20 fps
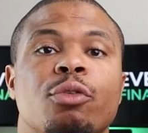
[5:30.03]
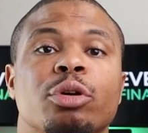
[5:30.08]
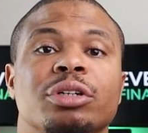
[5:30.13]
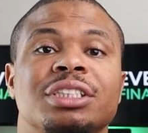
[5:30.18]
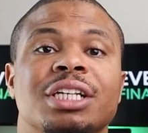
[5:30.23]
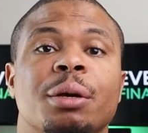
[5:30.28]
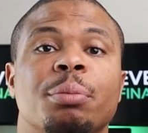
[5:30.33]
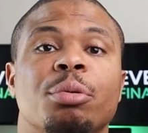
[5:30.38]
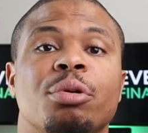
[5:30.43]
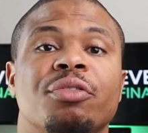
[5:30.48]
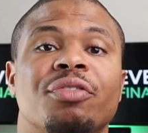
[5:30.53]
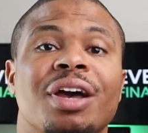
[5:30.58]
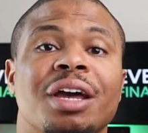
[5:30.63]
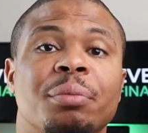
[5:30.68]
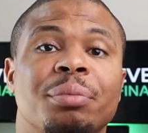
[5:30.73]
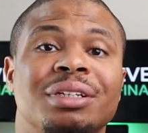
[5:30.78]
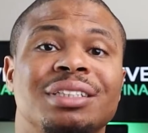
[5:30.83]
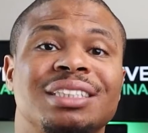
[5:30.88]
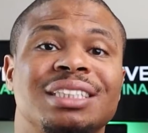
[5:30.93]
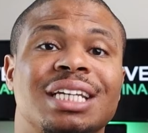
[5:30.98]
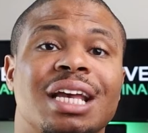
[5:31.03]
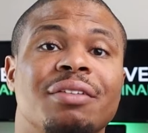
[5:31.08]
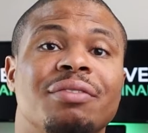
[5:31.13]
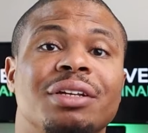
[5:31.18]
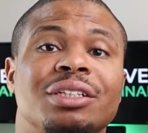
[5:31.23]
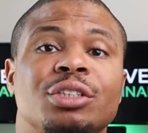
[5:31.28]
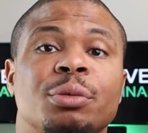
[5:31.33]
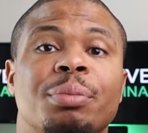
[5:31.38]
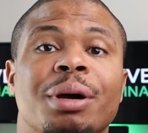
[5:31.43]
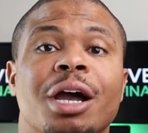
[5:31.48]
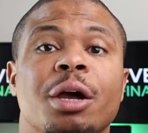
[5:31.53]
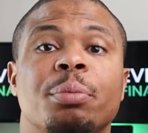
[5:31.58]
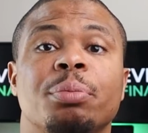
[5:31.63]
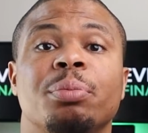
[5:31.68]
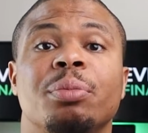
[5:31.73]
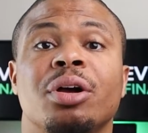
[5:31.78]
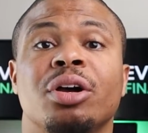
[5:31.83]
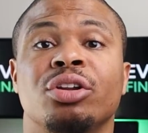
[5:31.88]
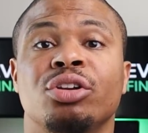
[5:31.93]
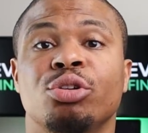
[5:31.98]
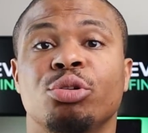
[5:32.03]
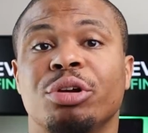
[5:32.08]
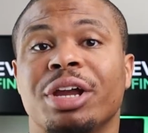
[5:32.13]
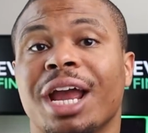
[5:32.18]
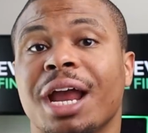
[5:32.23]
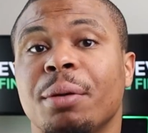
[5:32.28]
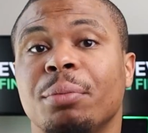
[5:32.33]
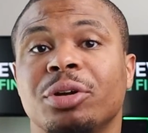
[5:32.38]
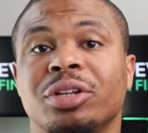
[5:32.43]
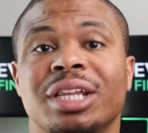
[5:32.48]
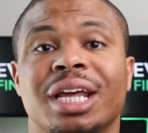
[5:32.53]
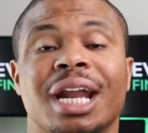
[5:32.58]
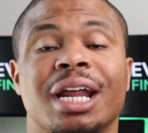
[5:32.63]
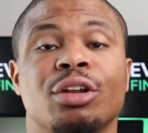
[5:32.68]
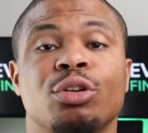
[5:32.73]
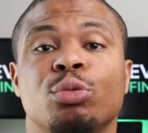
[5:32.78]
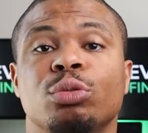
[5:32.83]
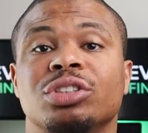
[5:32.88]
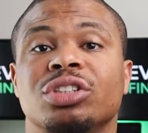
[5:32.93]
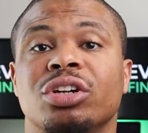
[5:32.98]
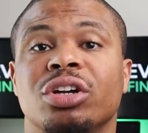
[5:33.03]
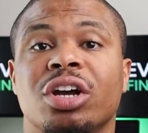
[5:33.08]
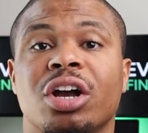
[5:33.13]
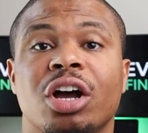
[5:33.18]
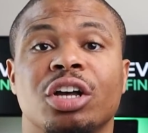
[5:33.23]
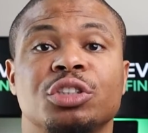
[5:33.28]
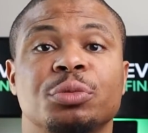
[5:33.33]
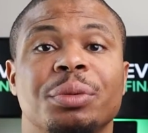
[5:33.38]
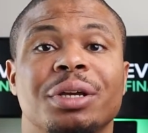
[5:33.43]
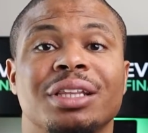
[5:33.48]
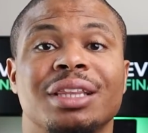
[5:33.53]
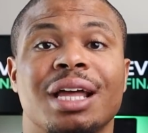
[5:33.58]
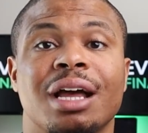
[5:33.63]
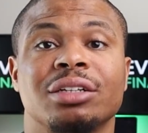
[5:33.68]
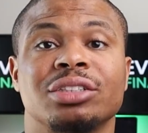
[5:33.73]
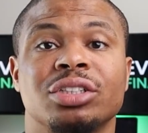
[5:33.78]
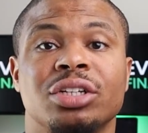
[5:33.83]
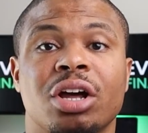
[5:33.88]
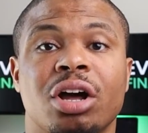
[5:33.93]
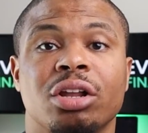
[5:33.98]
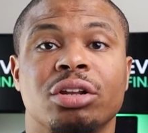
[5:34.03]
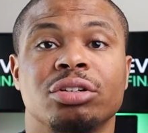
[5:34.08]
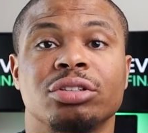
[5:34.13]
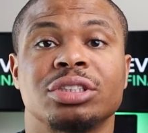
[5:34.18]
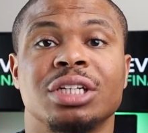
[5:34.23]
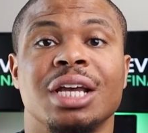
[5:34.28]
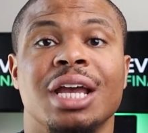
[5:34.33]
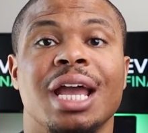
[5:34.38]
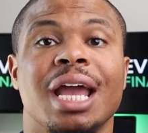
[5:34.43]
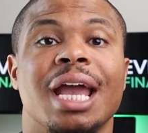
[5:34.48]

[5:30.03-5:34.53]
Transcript: For example, if I had been saving to buy a new camera that I knew was going to cost me $1,000